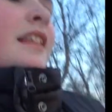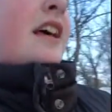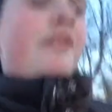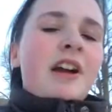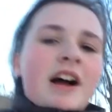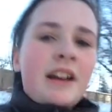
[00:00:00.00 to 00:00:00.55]

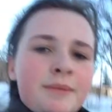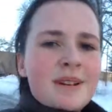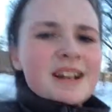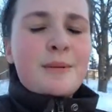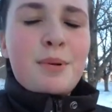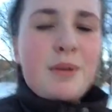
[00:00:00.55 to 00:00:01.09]
they've kind of
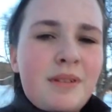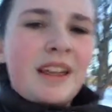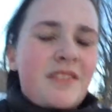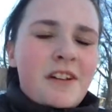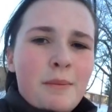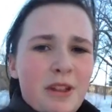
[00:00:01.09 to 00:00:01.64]
become
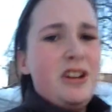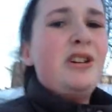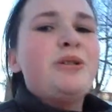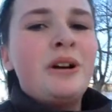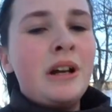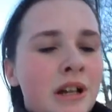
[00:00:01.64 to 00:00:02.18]
like family too.